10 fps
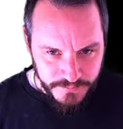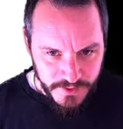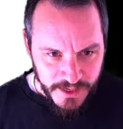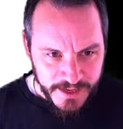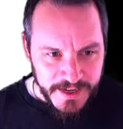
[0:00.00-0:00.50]

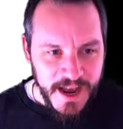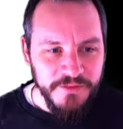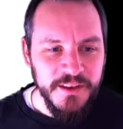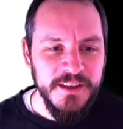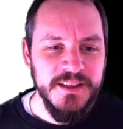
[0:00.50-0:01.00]
And
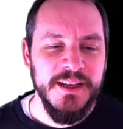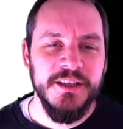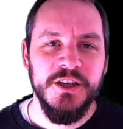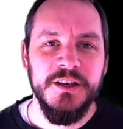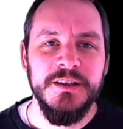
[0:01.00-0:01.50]
after this
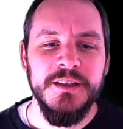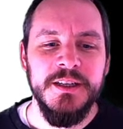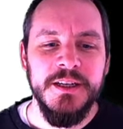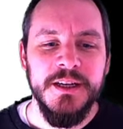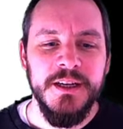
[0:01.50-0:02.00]
lecture,
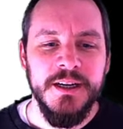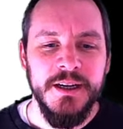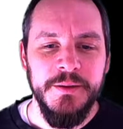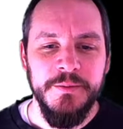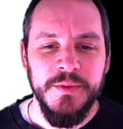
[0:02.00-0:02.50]

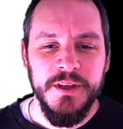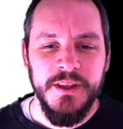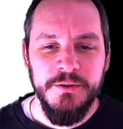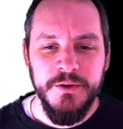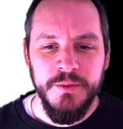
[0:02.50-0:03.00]

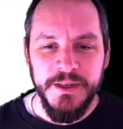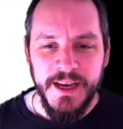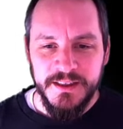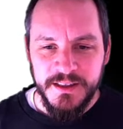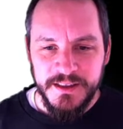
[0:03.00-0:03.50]
there will be an
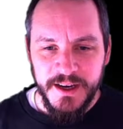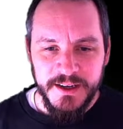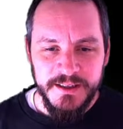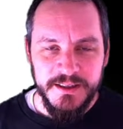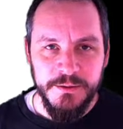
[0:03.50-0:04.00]

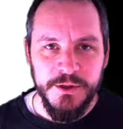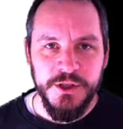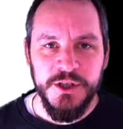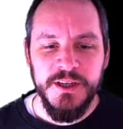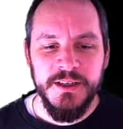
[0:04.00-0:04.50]
exercise
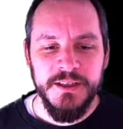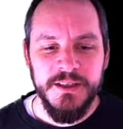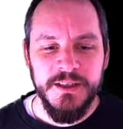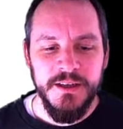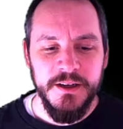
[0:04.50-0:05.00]
which
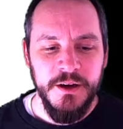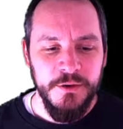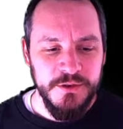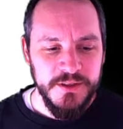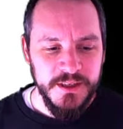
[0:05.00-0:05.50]
is
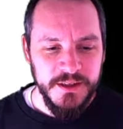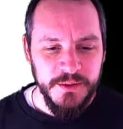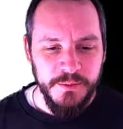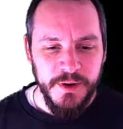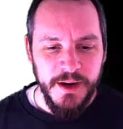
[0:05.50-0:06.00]

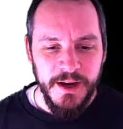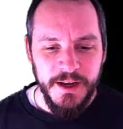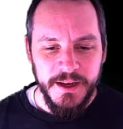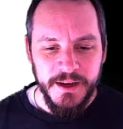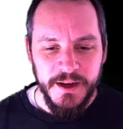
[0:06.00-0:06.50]
hosted
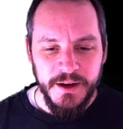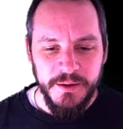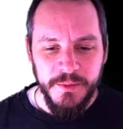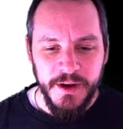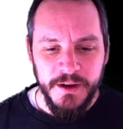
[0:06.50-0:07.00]
by
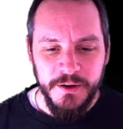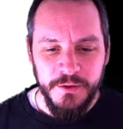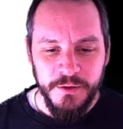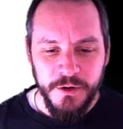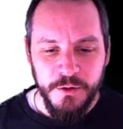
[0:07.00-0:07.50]
my
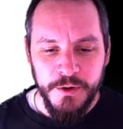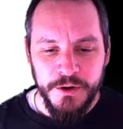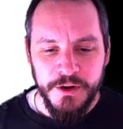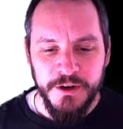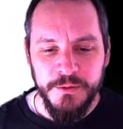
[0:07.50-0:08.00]

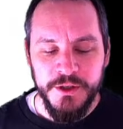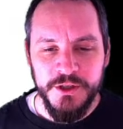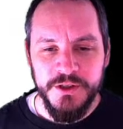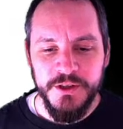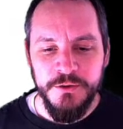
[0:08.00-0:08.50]
coworker, which
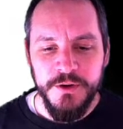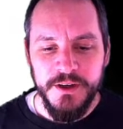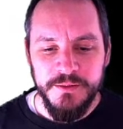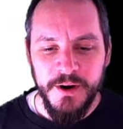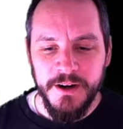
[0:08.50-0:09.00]
is
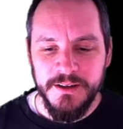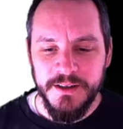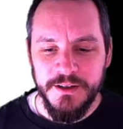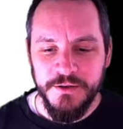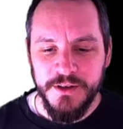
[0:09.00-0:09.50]
Lucas Marx,
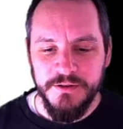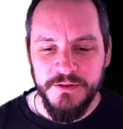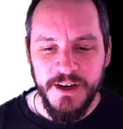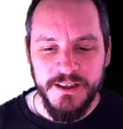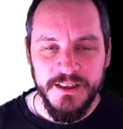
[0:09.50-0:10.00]
and you can
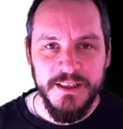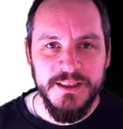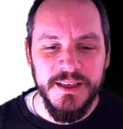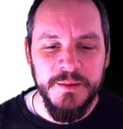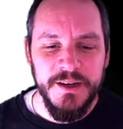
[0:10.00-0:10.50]
find his
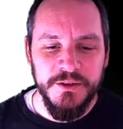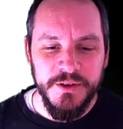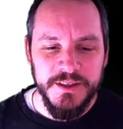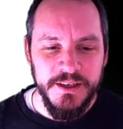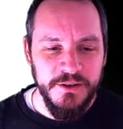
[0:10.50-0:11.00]
email
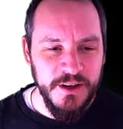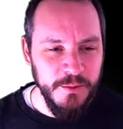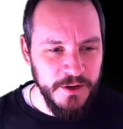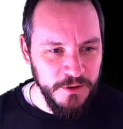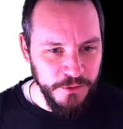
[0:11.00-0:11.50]
address here down
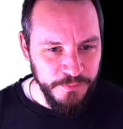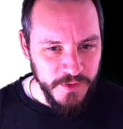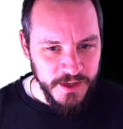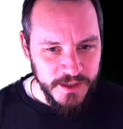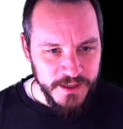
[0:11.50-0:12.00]
below.
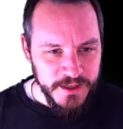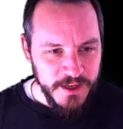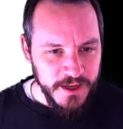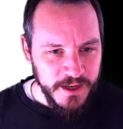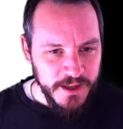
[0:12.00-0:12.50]

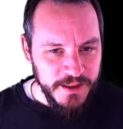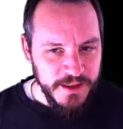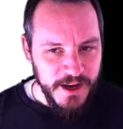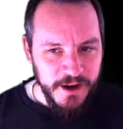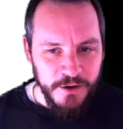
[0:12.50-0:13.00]

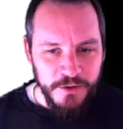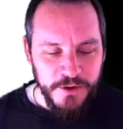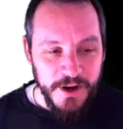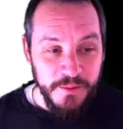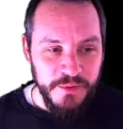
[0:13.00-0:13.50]

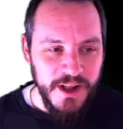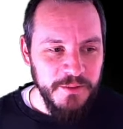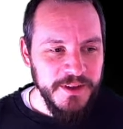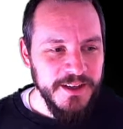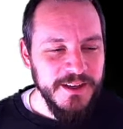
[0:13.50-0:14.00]
Now,
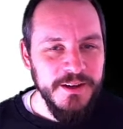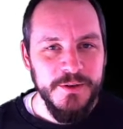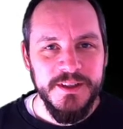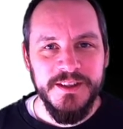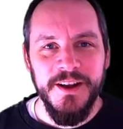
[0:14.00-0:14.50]
probably
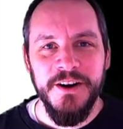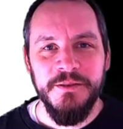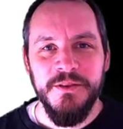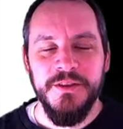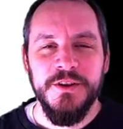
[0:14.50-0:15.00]
when starting
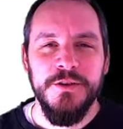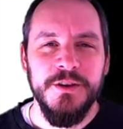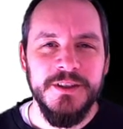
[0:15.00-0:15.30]
with the course,